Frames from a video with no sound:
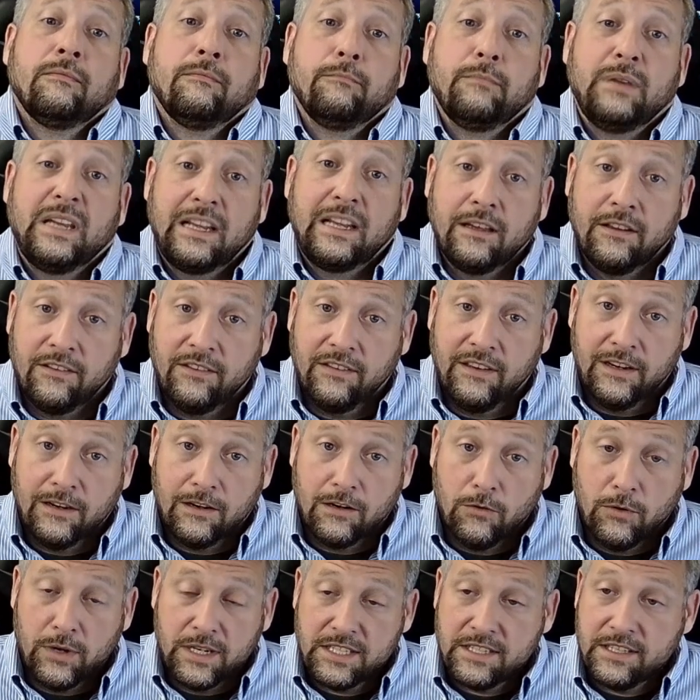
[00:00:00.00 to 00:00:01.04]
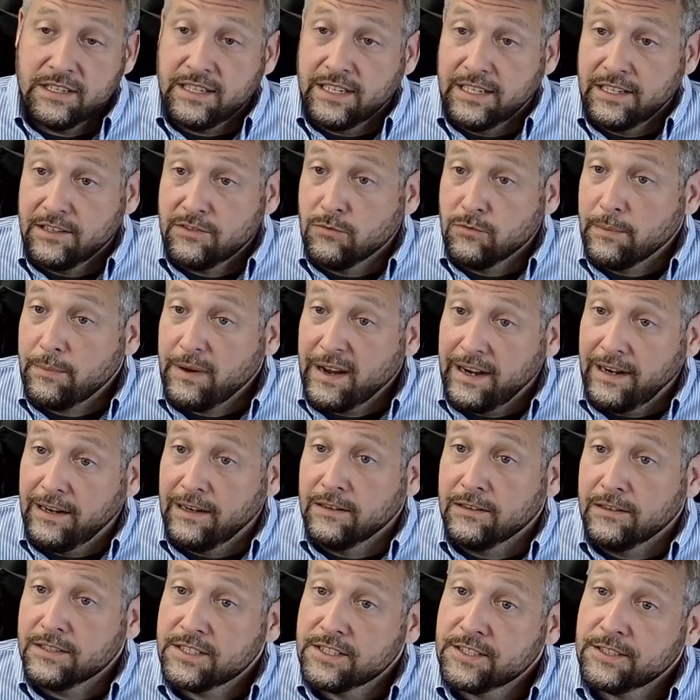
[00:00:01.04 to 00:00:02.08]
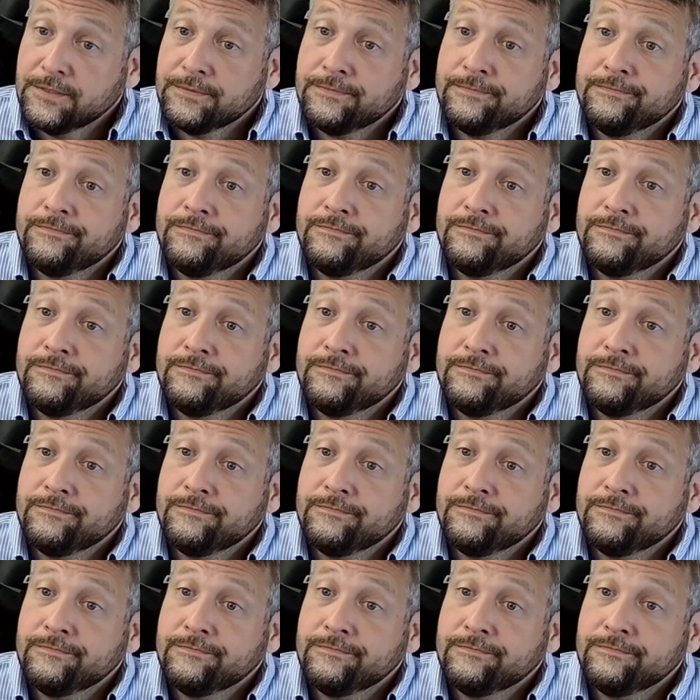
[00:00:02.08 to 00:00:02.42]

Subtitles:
because they're going to need repairs.